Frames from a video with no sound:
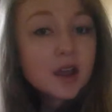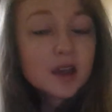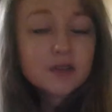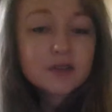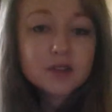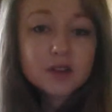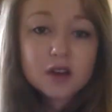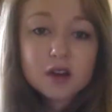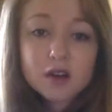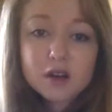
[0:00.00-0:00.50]
have
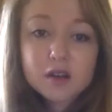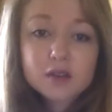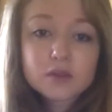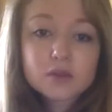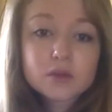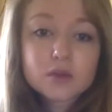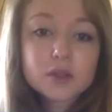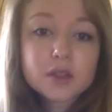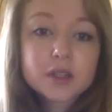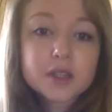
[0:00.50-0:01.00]
not
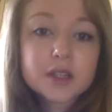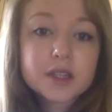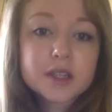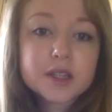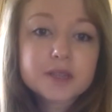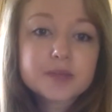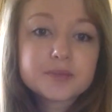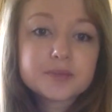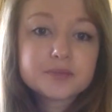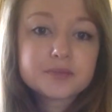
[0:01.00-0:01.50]

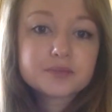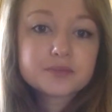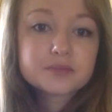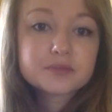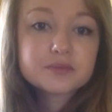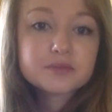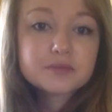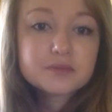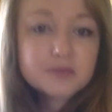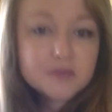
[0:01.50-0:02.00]
really
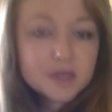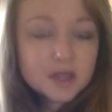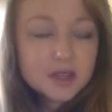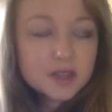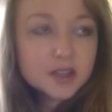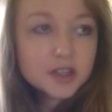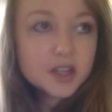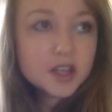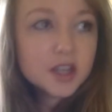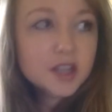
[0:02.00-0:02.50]

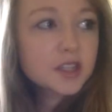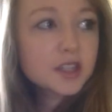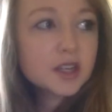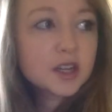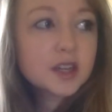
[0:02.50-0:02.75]
changed